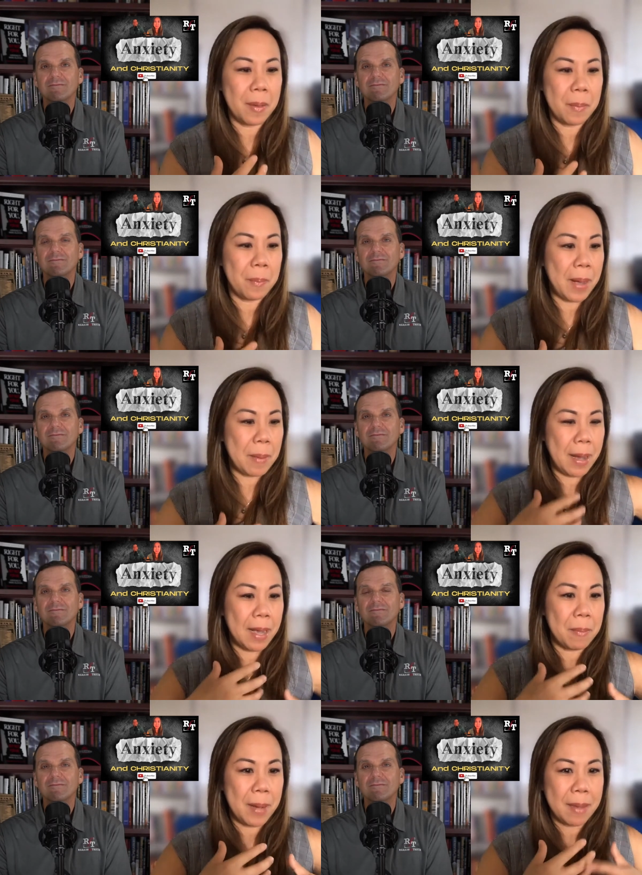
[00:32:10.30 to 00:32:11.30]
Speaker 1: my
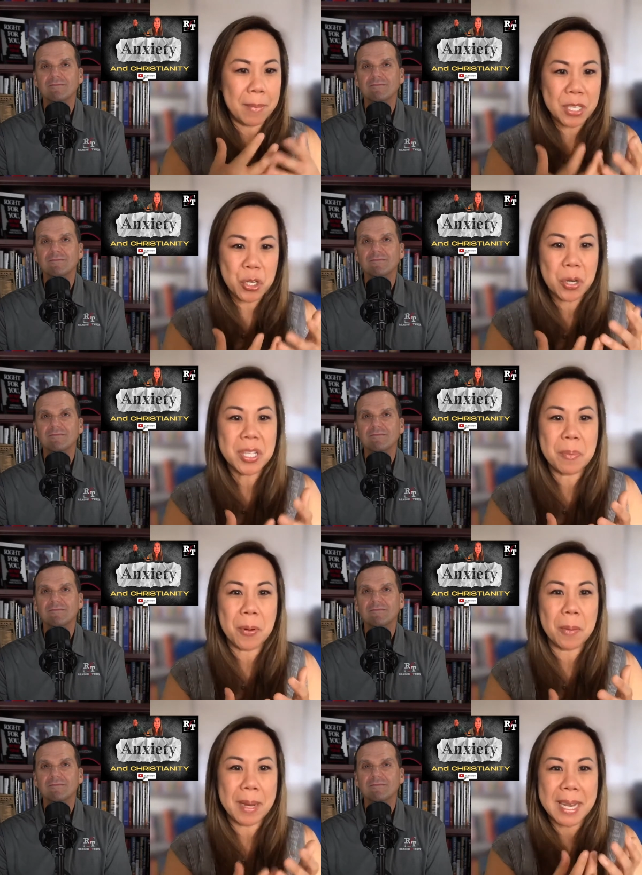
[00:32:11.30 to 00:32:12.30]
my my, my church
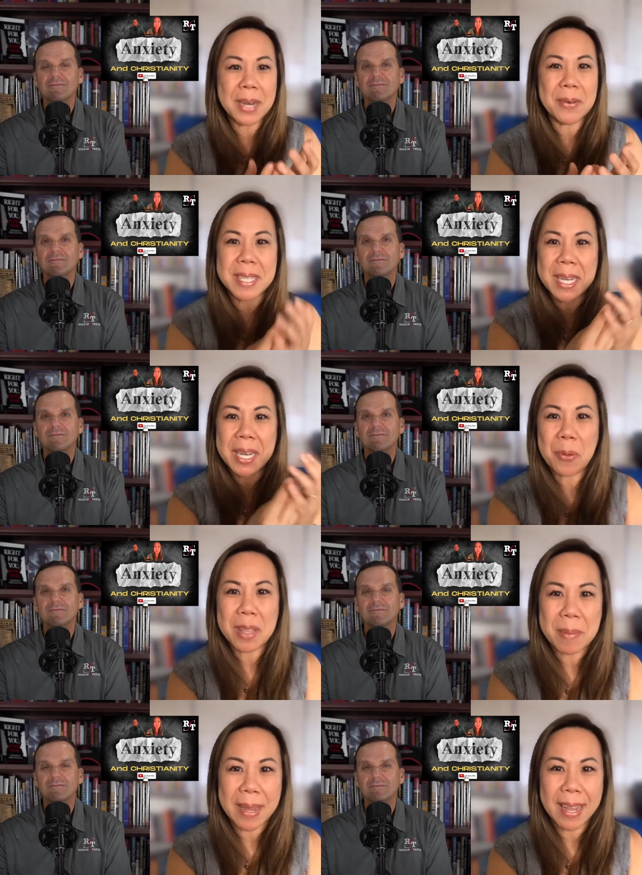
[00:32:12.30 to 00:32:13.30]
support, my leader is here
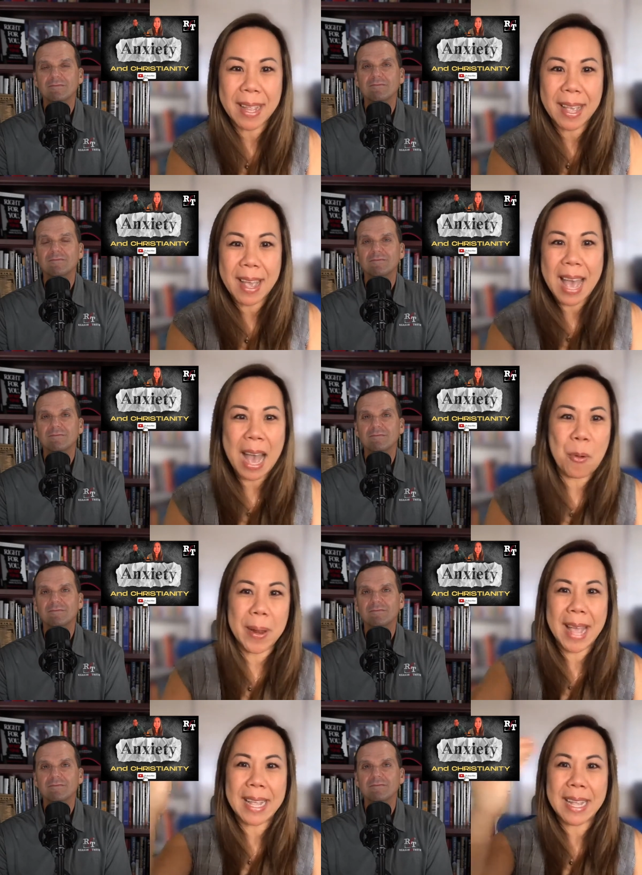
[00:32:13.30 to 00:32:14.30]
with me. And
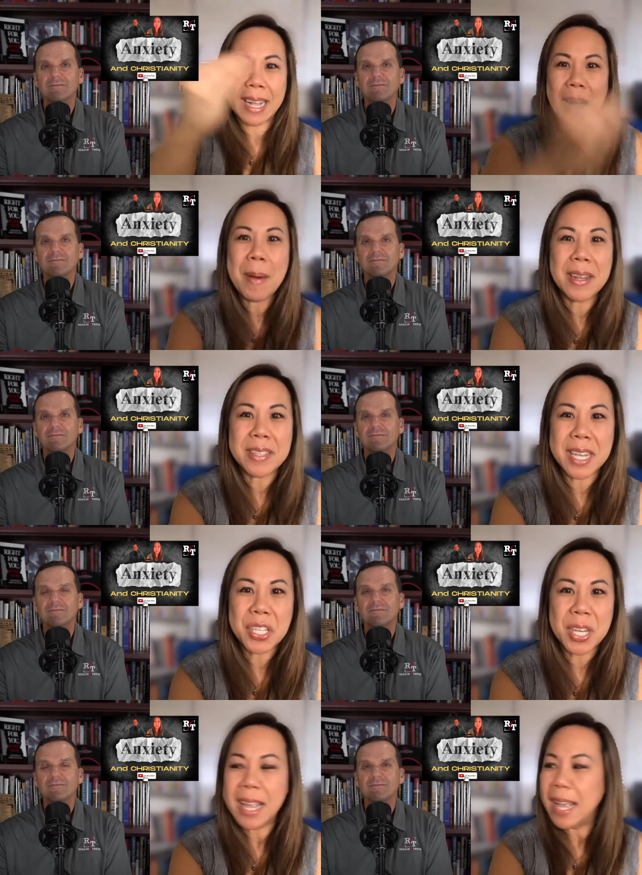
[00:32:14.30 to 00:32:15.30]
when I come out of
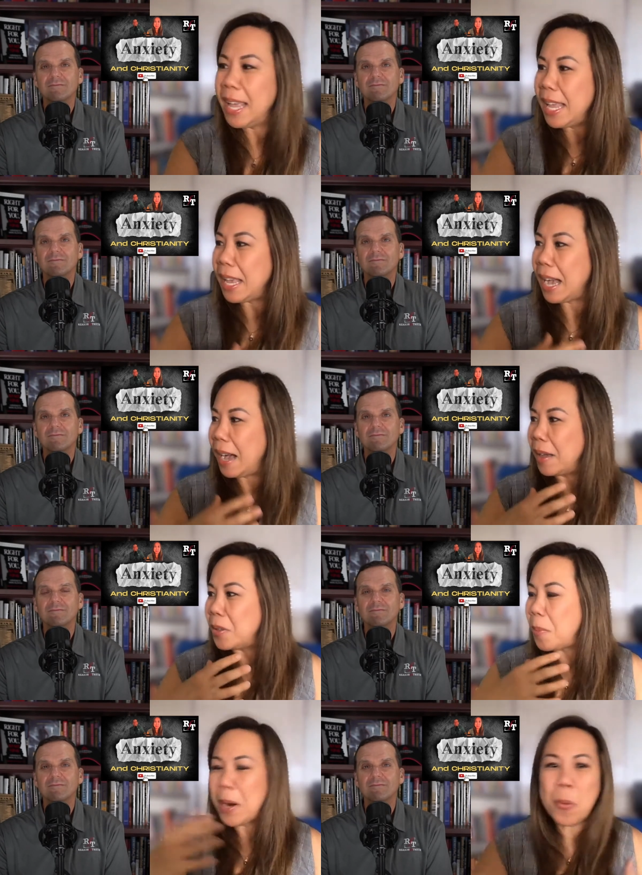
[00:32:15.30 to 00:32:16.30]
session,
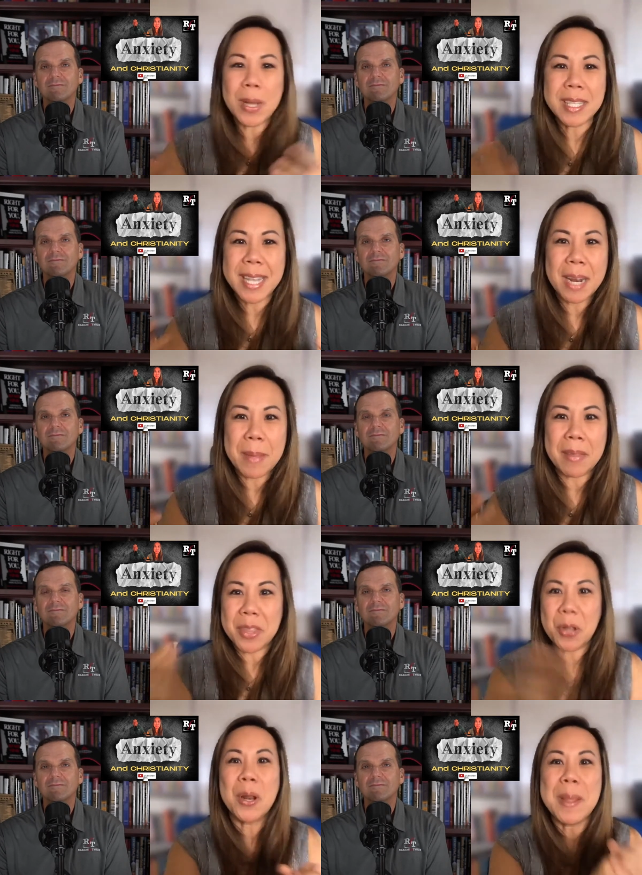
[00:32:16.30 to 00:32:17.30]
uh, no matter what state I'm
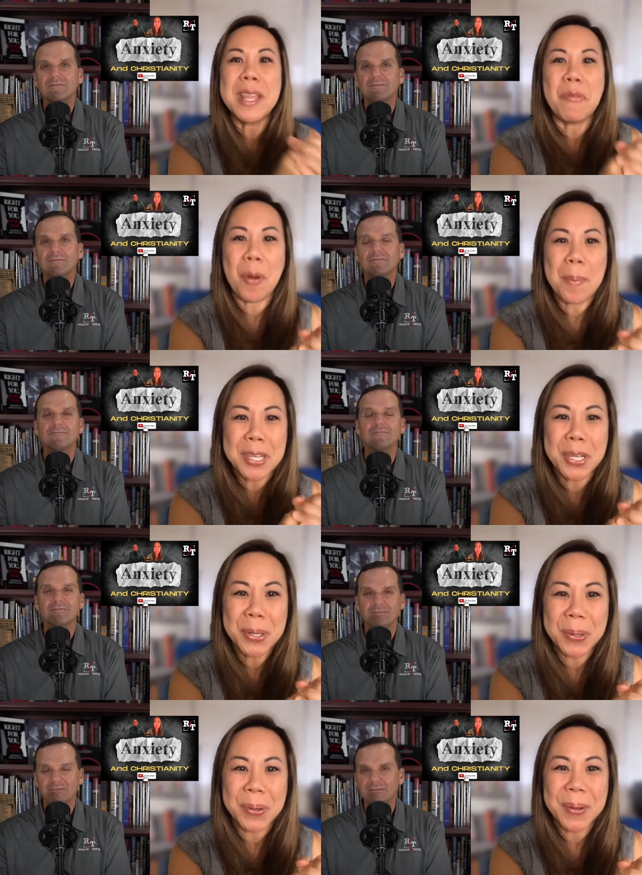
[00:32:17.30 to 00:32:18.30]
in, they're going to be there for me
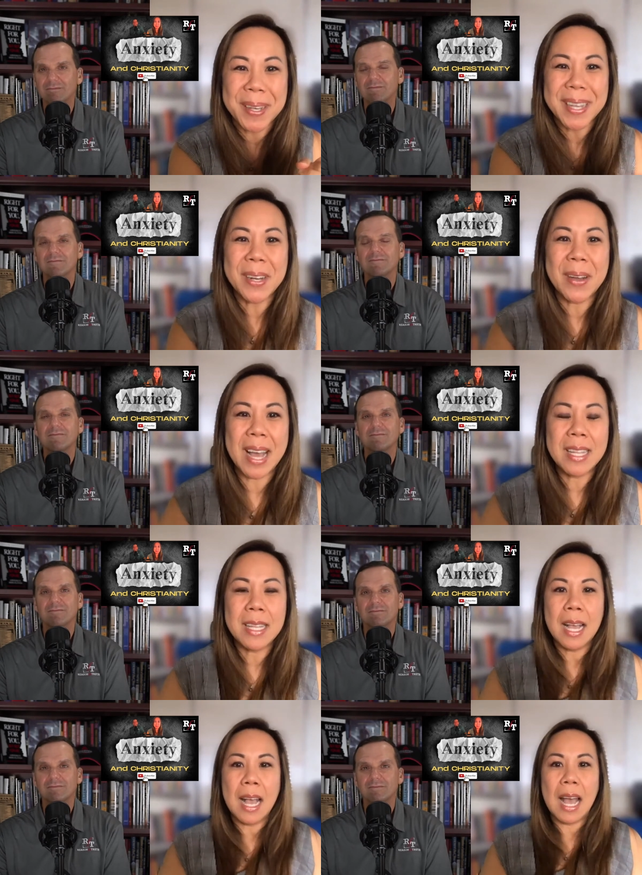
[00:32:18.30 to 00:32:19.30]
mm. too. Mm. You hmm. know, and
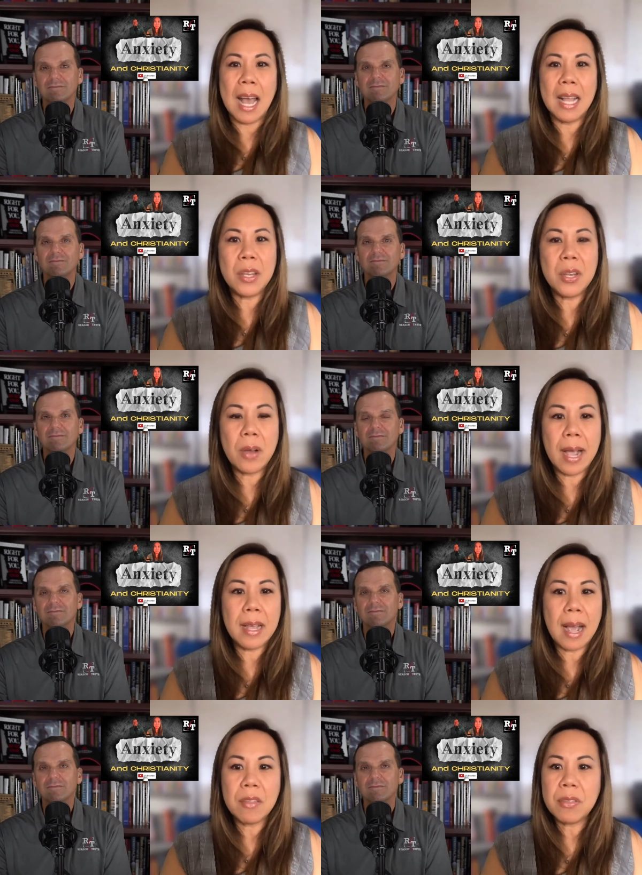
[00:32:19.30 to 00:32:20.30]
and you know,
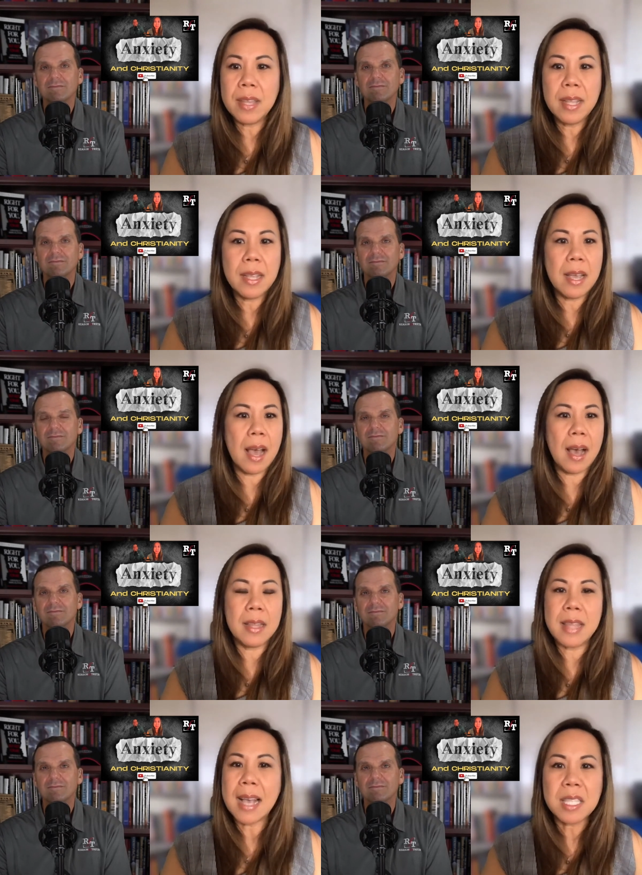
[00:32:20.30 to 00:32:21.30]
I, I think
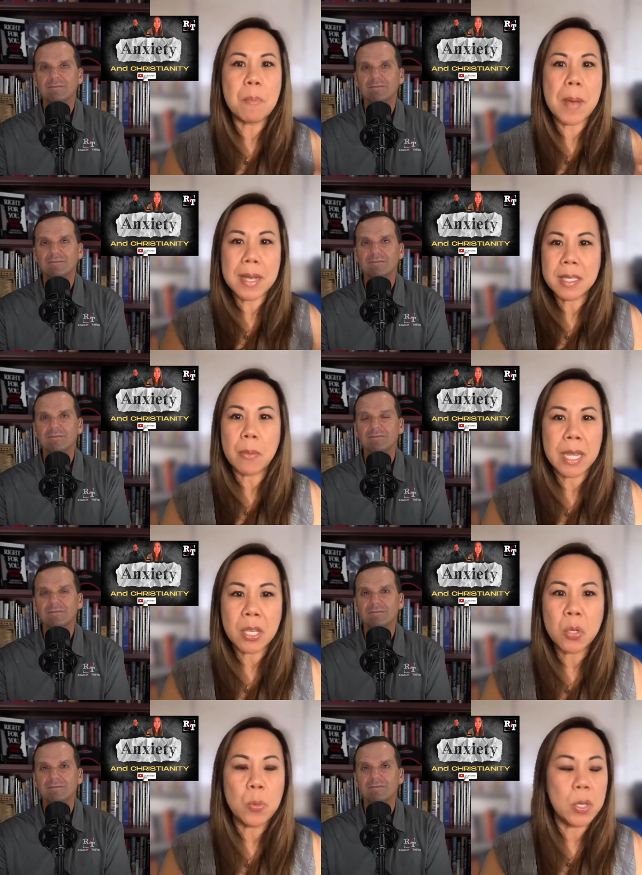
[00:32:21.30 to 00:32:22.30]
that's the best thing that we
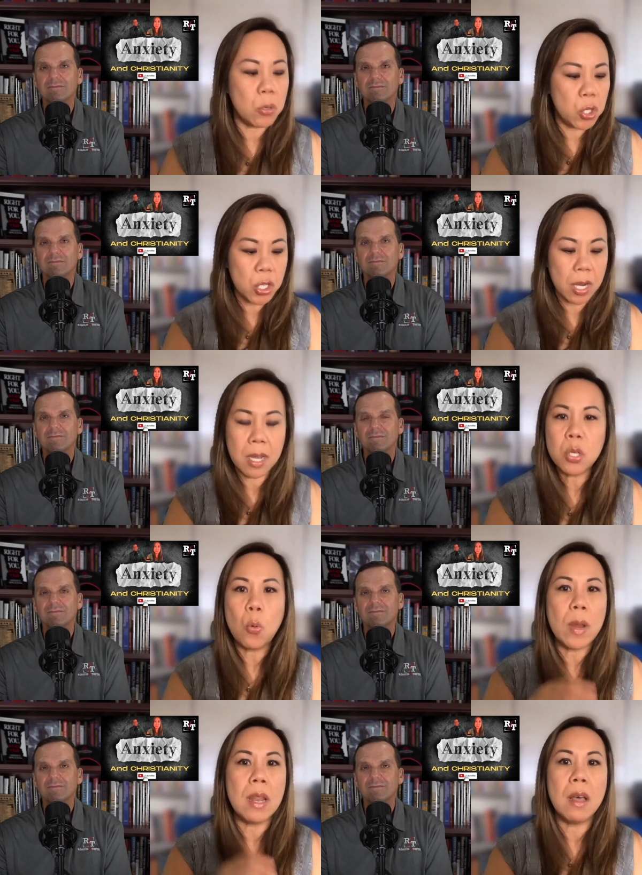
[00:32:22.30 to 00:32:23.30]
can do. We don't judge.
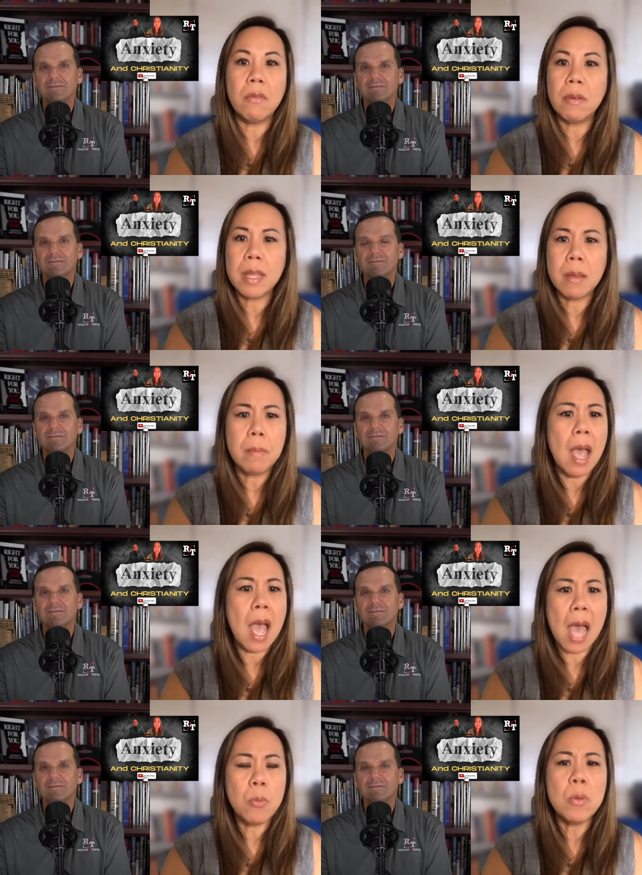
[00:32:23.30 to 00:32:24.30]
We love on them,
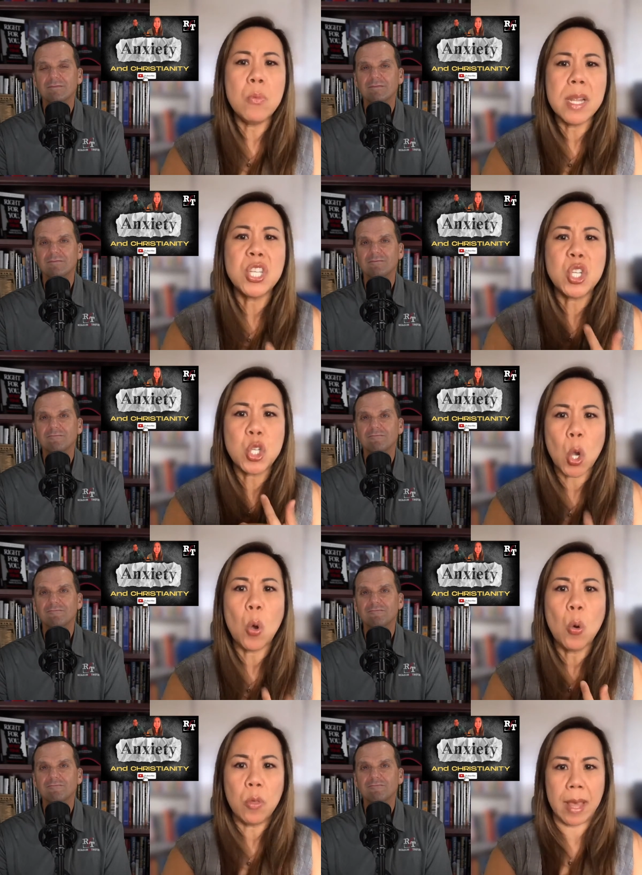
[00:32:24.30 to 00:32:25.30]
and we really
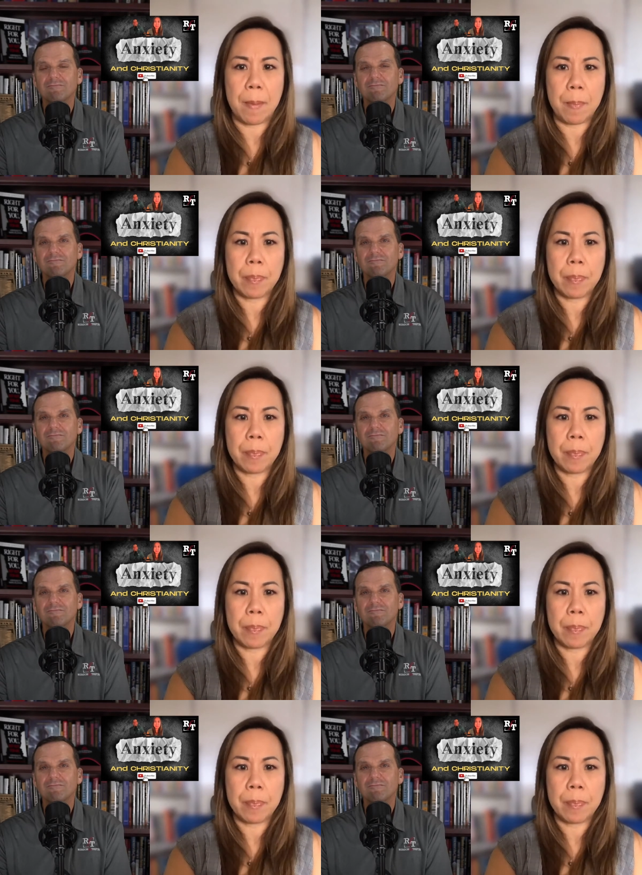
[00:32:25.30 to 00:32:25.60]
show them